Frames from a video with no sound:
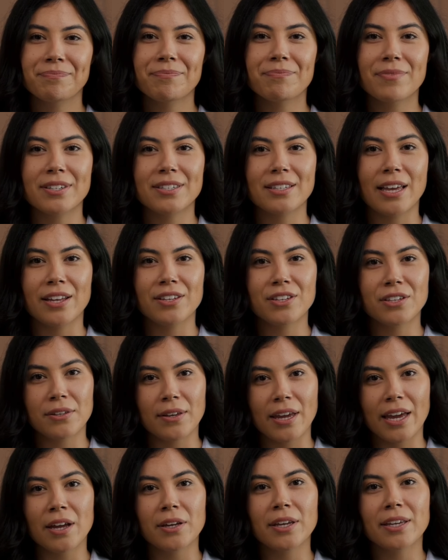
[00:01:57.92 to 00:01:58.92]
The session
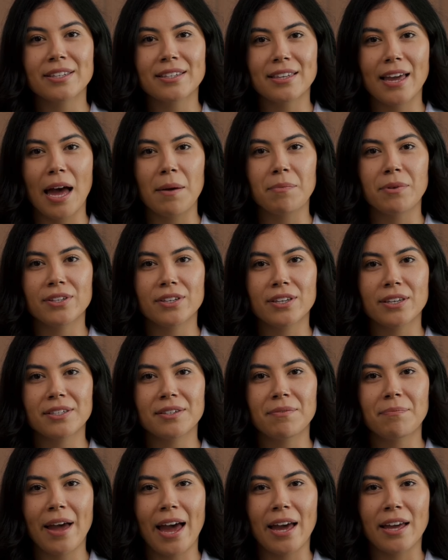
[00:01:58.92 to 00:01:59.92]
layer
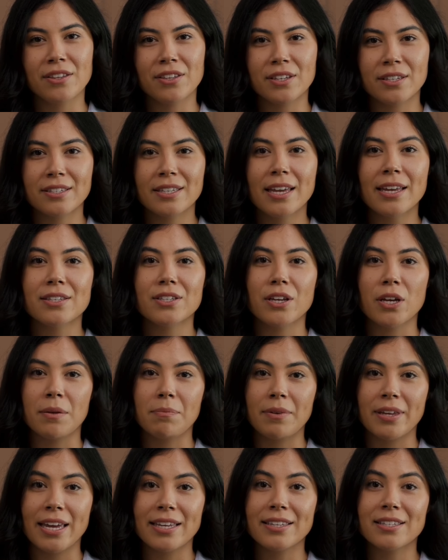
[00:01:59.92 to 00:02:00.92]
establishes, manages, and
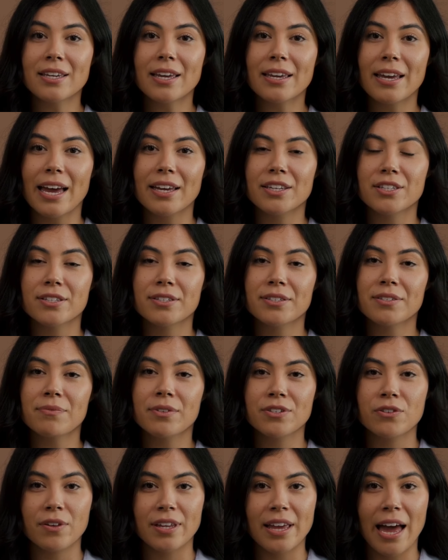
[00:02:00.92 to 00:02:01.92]
terminates connections
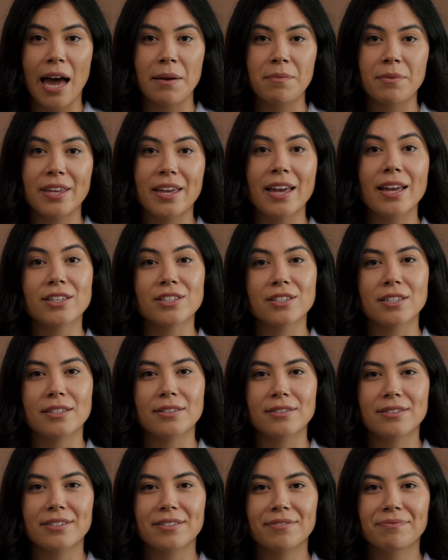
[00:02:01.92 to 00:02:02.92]
between
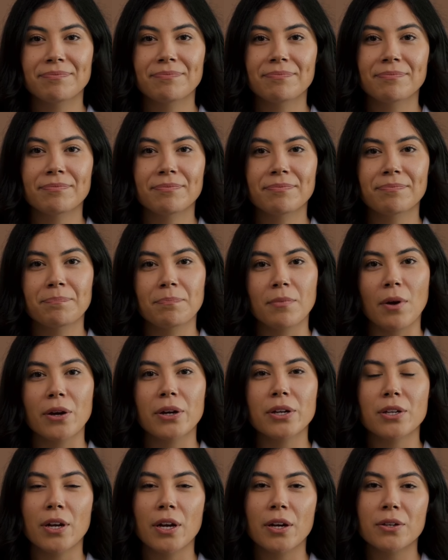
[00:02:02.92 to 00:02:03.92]
applications.
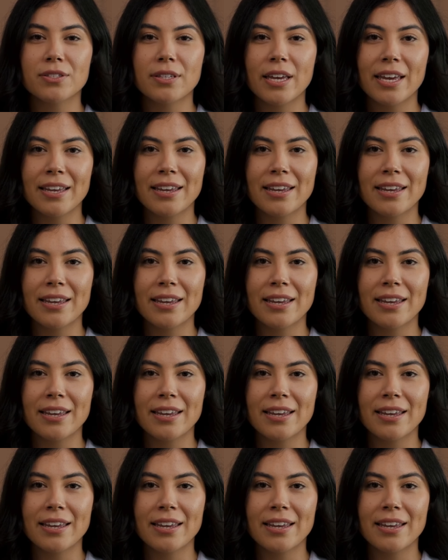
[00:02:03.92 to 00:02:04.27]
Protocols like